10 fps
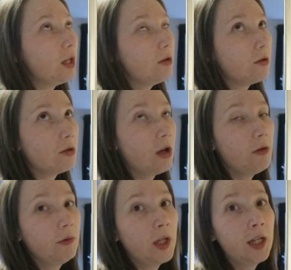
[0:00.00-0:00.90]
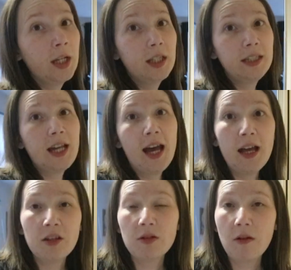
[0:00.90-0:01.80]
So,
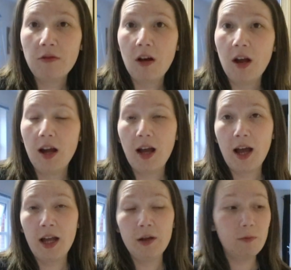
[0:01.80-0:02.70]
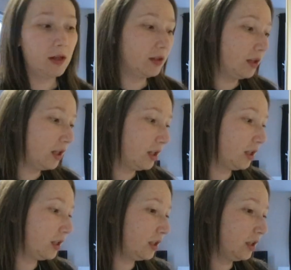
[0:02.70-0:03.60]
yeah. So I thought I will
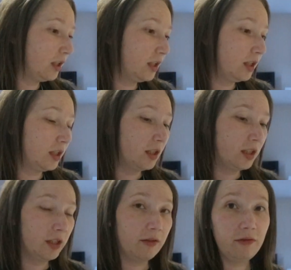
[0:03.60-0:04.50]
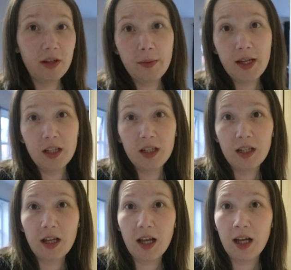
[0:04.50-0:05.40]
film it.
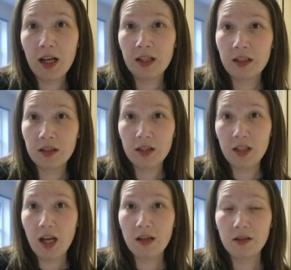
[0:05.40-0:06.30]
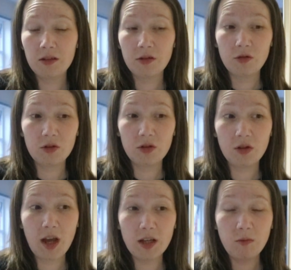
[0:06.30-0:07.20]
And, yeah. So
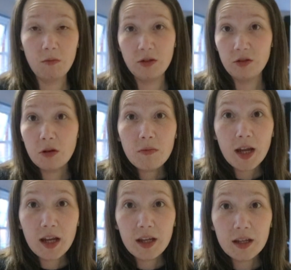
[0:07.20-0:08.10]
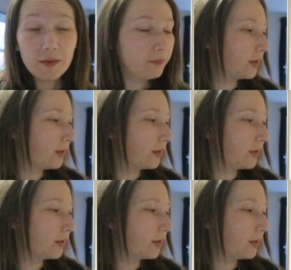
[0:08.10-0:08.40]
that is what we're doing.